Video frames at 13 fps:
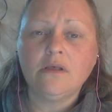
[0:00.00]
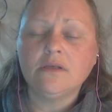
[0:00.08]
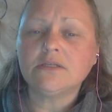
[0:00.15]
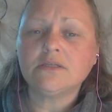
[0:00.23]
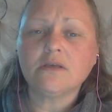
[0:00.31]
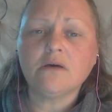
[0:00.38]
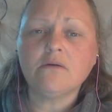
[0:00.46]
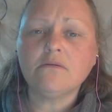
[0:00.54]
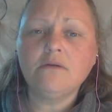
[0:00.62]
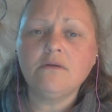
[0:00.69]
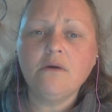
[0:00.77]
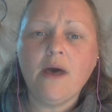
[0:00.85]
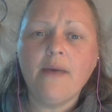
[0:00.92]
So,
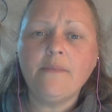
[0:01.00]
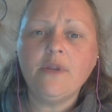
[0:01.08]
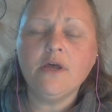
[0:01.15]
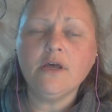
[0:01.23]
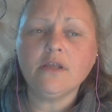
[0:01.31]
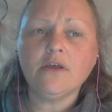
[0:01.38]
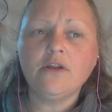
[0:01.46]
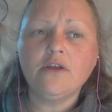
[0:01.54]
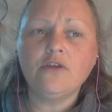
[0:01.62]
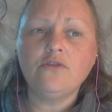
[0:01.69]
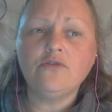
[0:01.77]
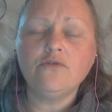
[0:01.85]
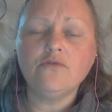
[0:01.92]
no, I'm not gonna
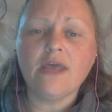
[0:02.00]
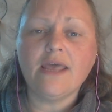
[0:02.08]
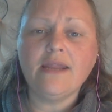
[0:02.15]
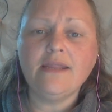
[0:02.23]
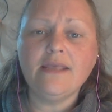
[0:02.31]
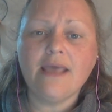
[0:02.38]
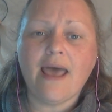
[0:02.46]
do any